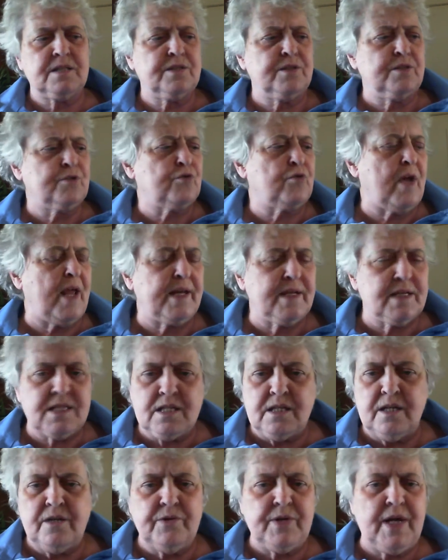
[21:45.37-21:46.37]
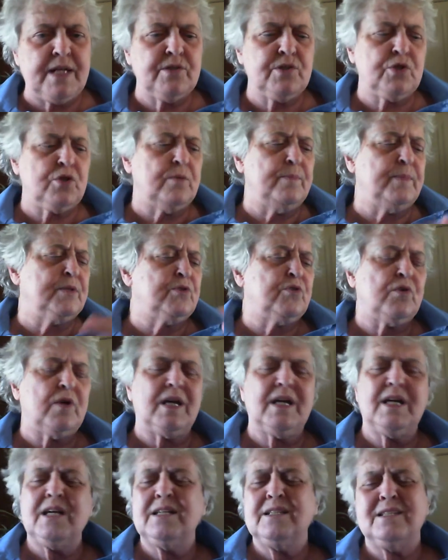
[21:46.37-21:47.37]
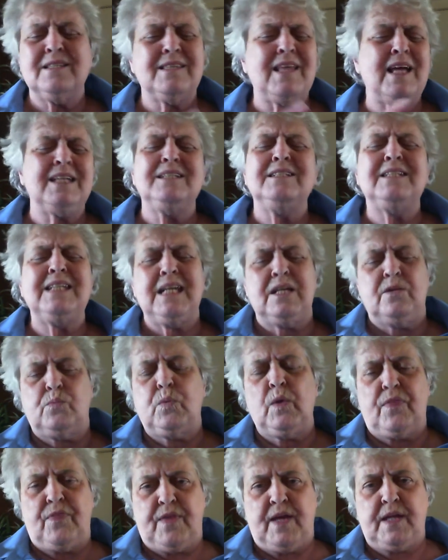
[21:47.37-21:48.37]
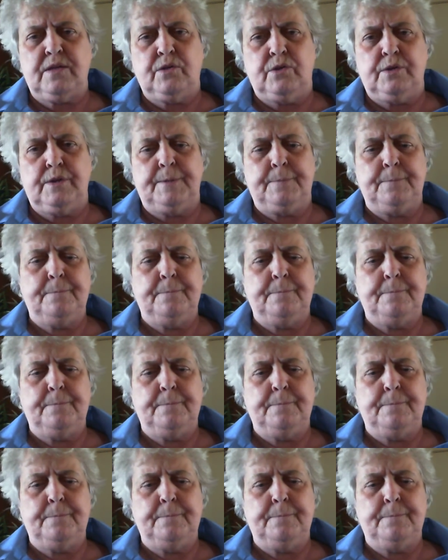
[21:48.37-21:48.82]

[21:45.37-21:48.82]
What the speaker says: to try to slow down German trains. They did what they could.